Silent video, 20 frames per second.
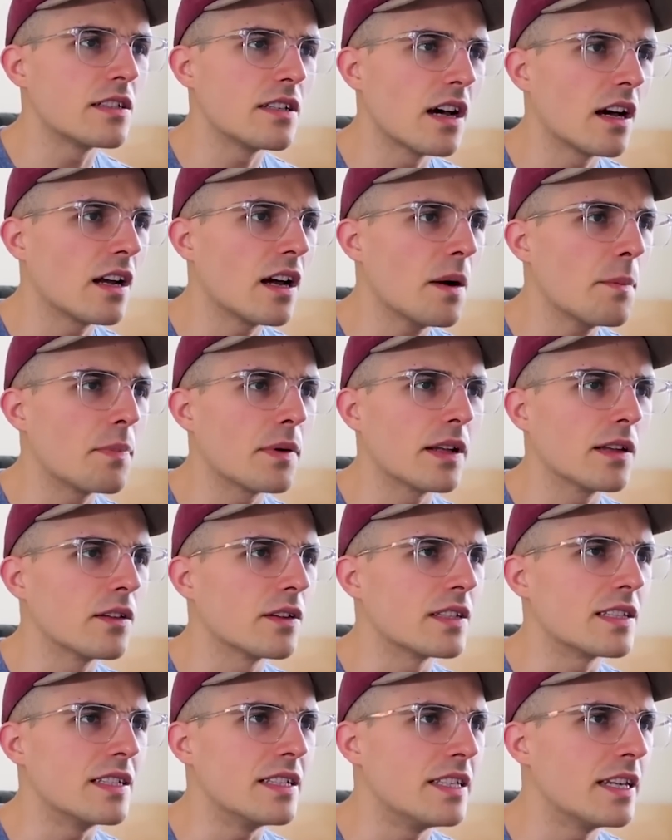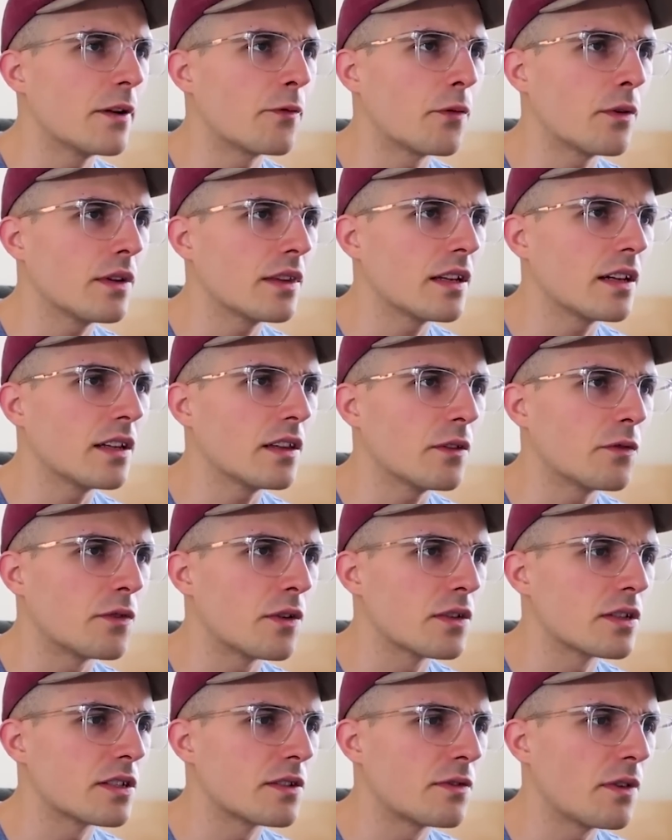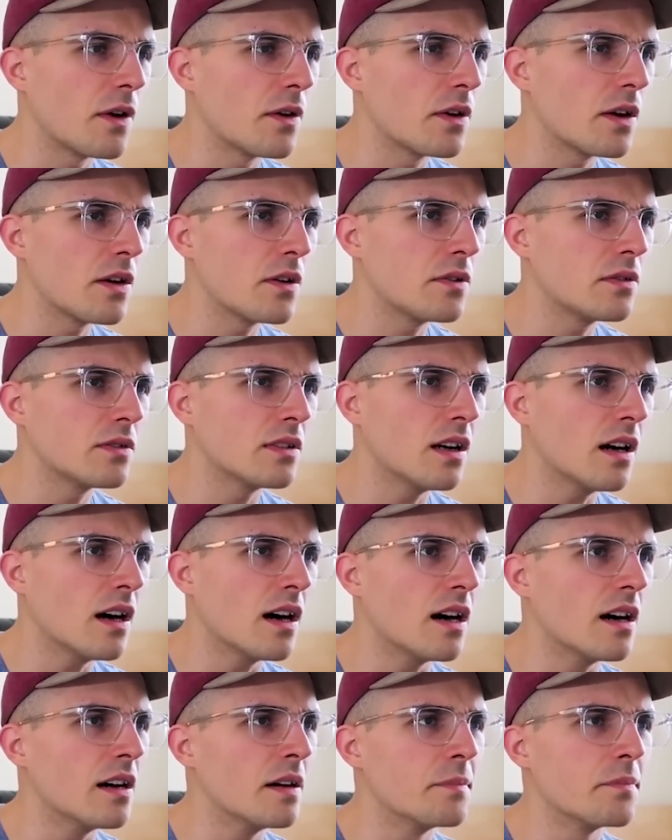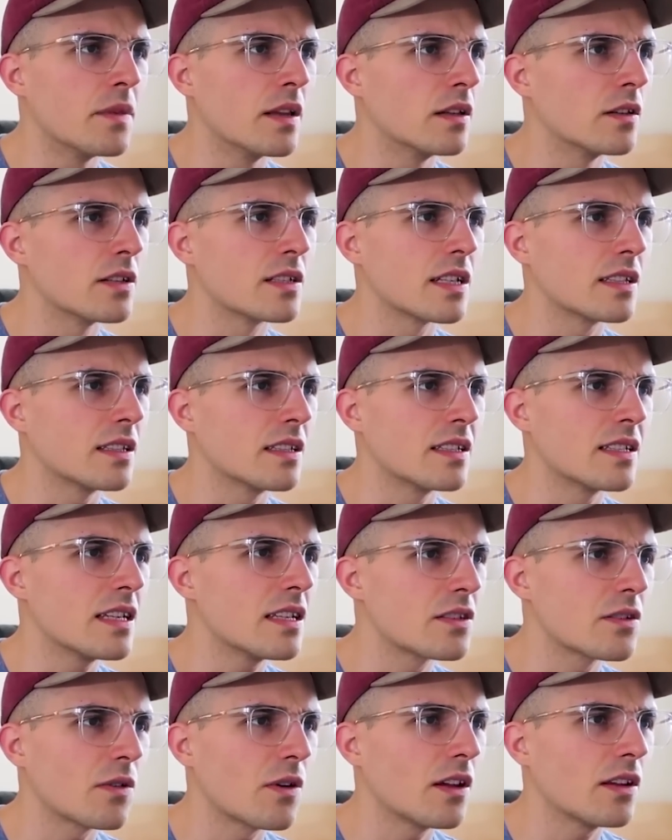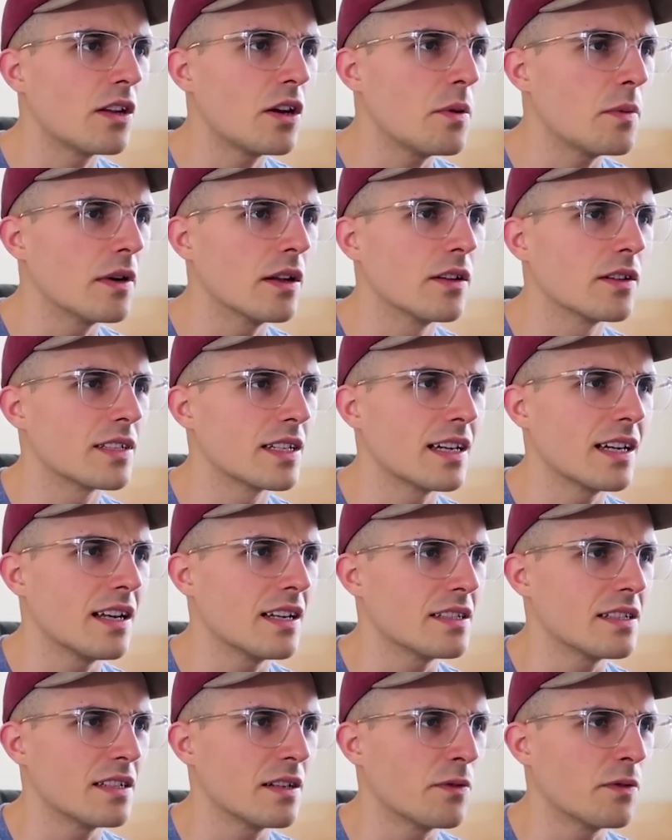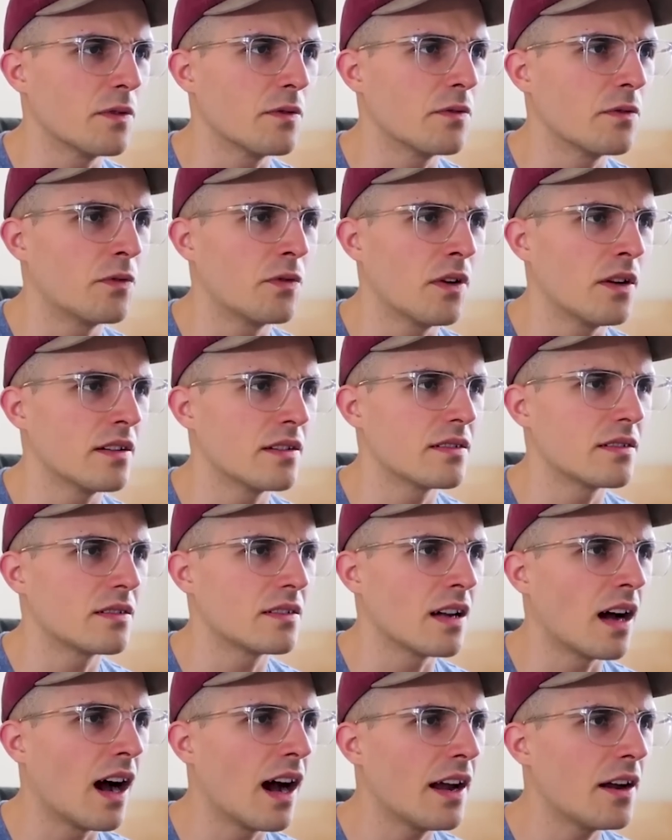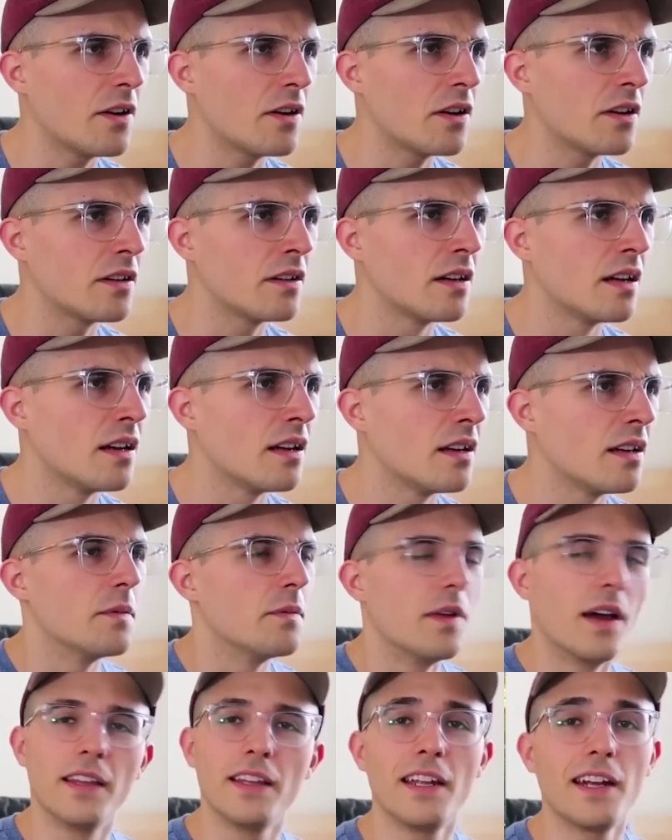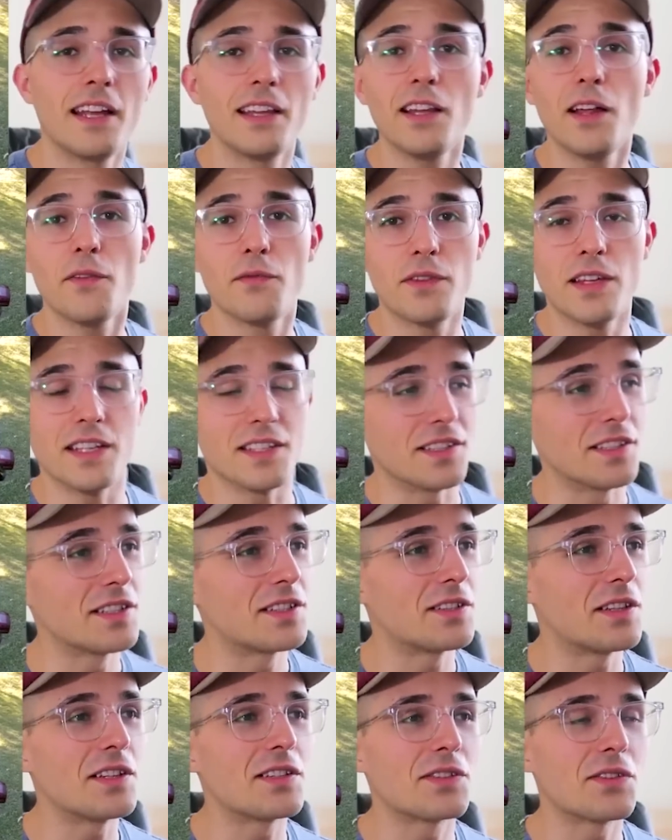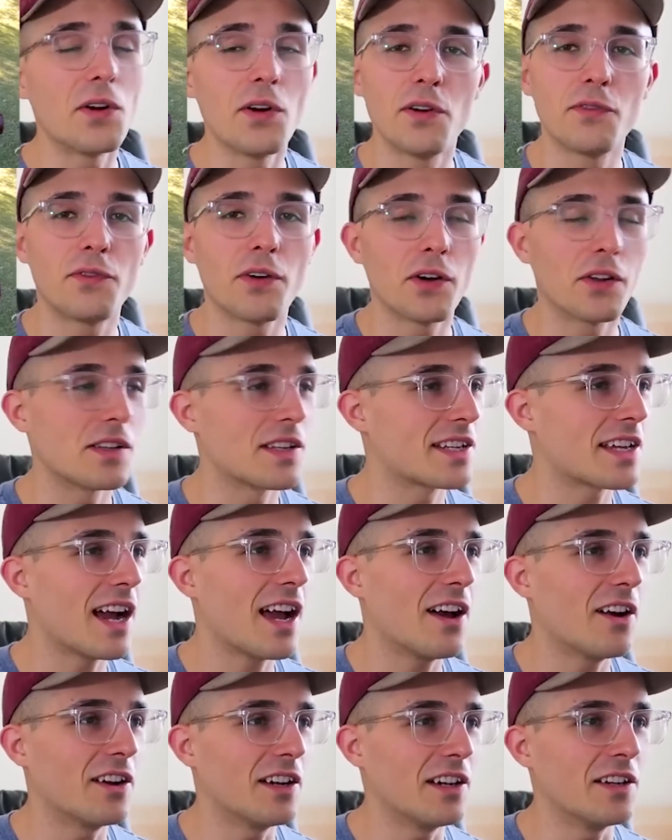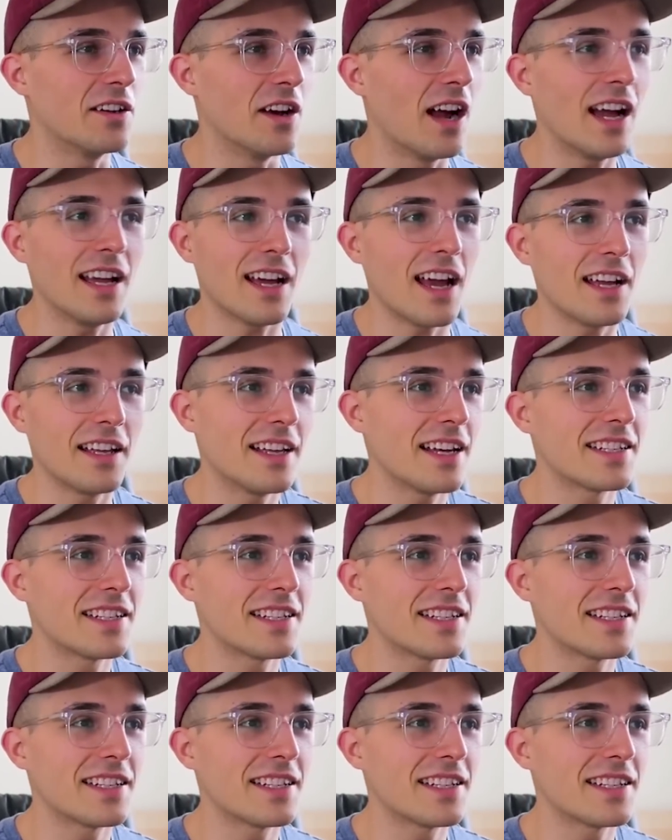done up, but it looks different than in the first photo. It looks like the seats are on there, but it looks like it has a different front tire. And then I love this third photo of this guy on here. I